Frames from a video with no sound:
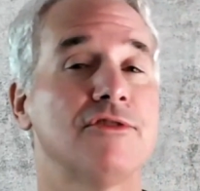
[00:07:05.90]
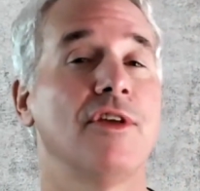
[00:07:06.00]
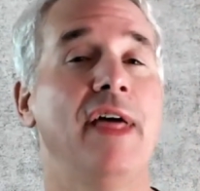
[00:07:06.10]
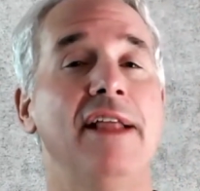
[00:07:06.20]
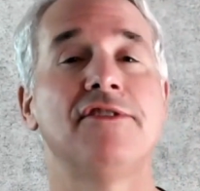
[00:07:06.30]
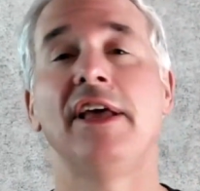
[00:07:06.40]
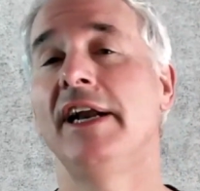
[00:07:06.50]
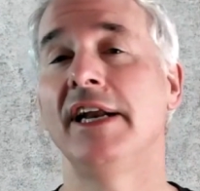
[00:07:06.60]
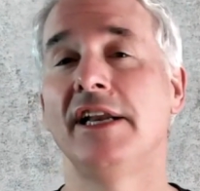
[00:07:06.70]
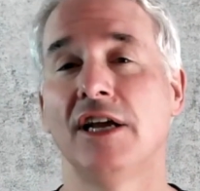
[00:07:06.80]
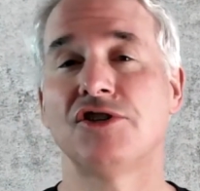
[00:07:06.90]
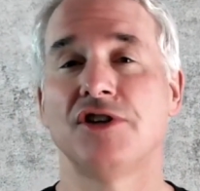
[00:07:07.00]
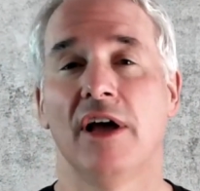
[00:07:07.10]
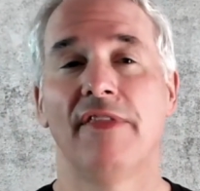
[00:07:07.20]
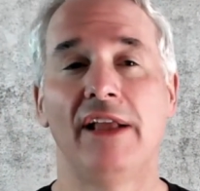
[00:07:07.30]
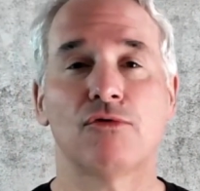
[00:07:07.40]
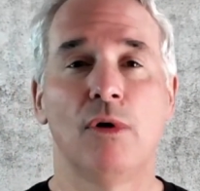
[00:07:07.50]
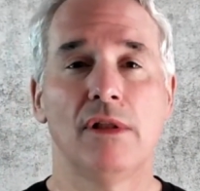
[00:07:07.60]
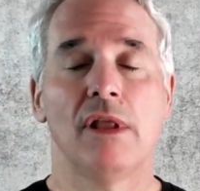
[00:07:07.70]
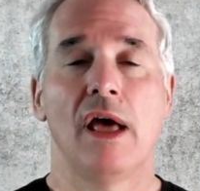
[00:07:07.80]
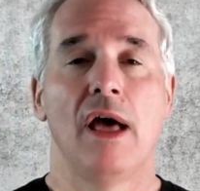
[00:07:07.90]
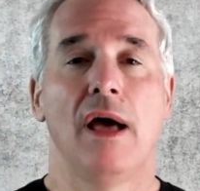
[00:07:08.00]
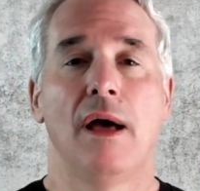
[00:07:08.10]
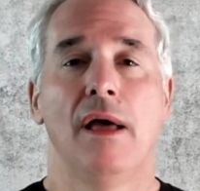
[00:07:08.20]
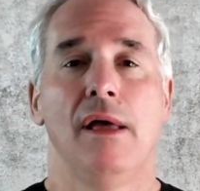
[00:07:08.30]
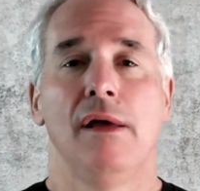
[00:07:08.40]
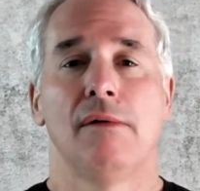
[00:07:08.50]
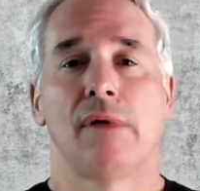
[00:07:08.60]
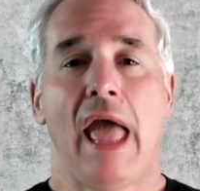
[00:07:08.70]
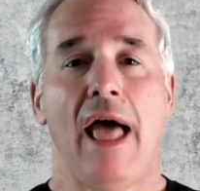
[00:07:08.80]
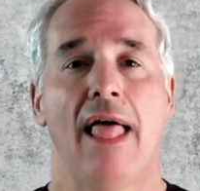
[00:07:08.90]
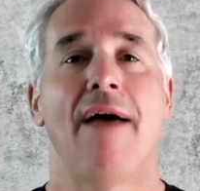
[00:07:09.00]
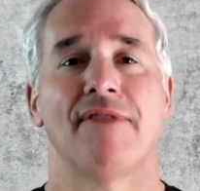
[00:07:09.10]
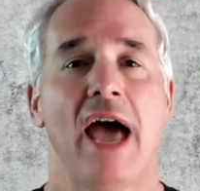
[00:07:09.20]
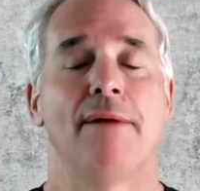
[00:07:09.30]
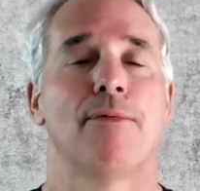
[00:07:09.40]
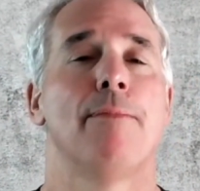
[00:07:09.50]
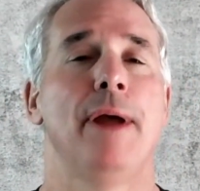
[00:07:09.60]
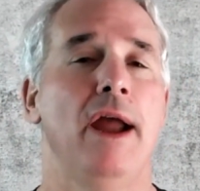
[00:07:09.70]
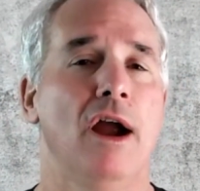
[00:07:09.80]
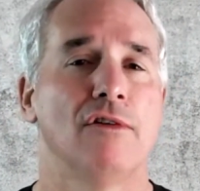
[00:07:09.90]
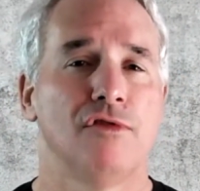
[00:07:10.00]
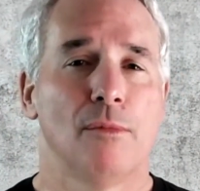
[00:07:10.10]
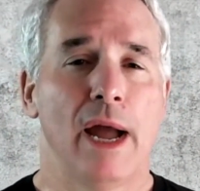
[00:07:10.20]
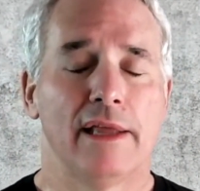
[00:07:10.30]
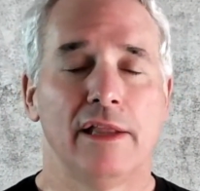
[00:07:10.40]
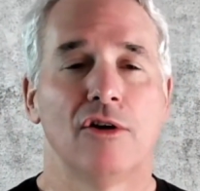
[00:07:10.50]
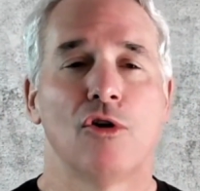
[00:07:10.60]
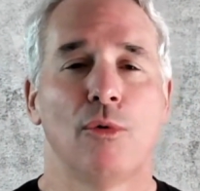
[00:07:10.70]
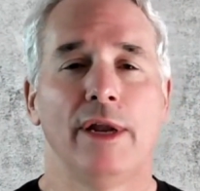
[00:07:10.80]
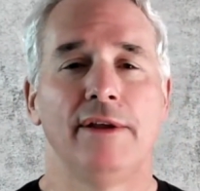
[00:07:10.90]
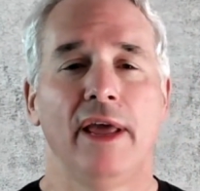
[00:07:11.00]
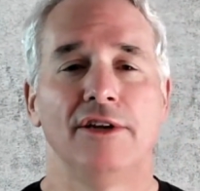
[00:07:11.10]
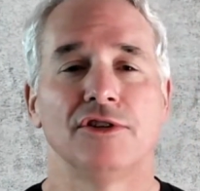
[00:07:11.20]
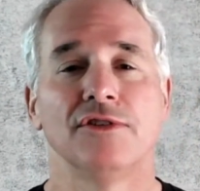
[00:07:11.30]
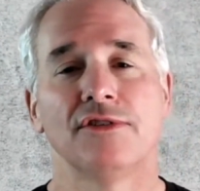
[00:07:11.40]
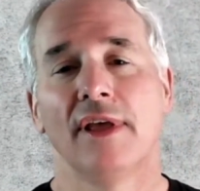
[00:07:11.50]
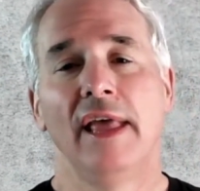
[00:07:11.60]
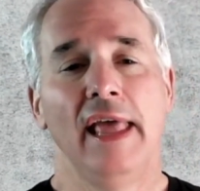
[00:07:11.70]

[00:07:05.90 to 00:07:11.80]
so that's it in a nutshell. That's what how I've gotten prepared for my clinical rotations.